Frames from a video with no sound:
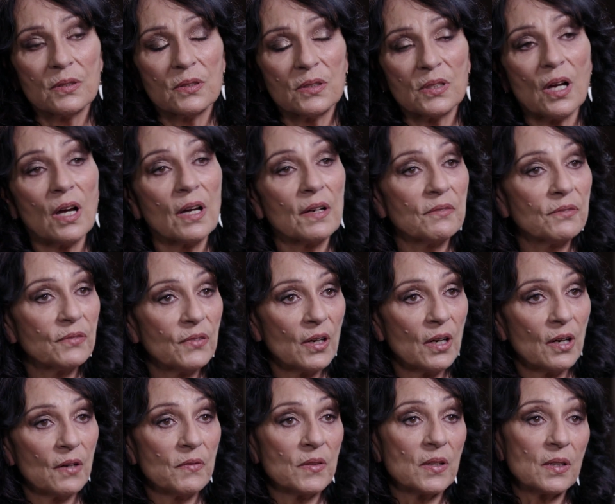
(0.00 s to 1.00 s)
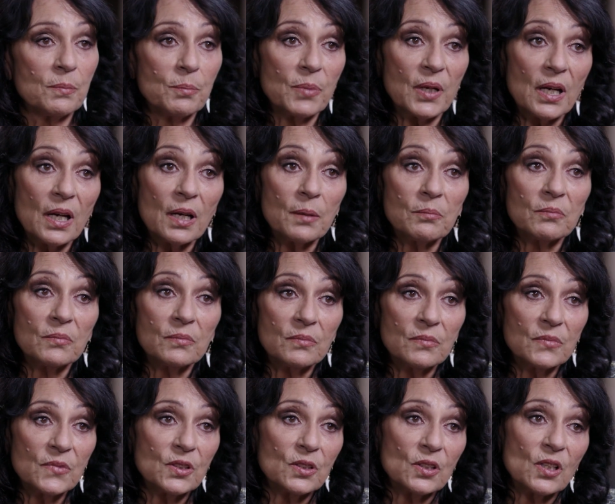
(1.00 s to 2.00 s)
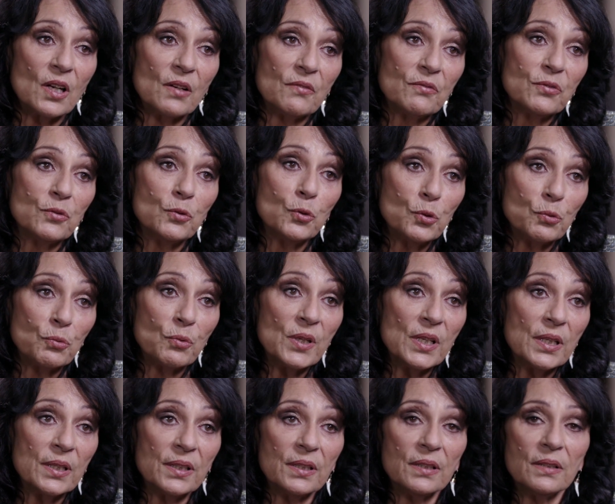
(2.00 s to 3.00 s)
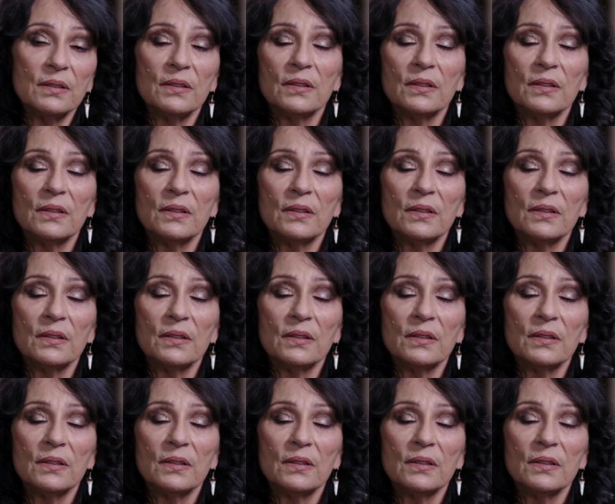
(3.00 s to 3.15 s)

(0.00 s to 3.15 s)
Type 5 that had become the Type 4, really,